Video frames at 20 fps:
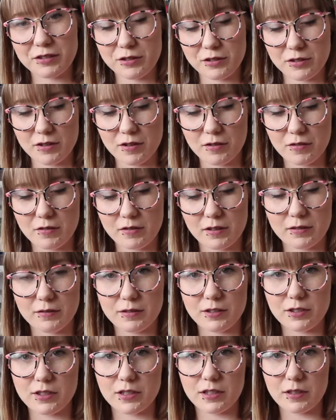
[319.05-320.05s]
So I'm
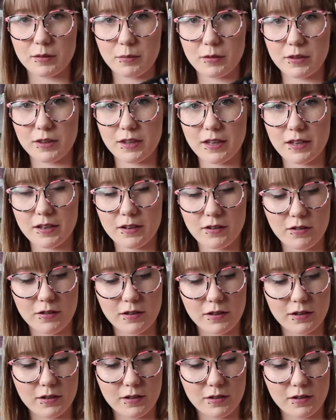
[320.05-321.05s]
just gonna put that
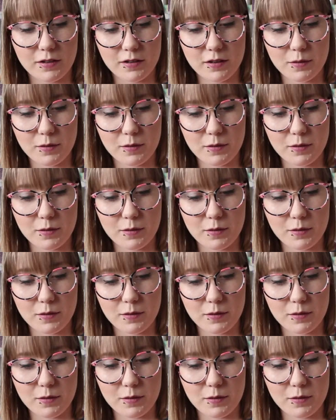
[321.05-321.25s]
on